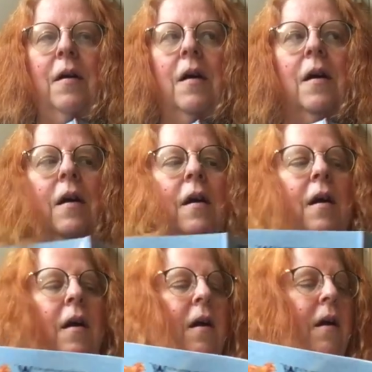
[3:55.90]

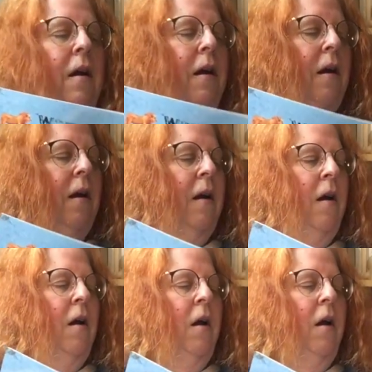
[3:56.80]
Nobody speaks.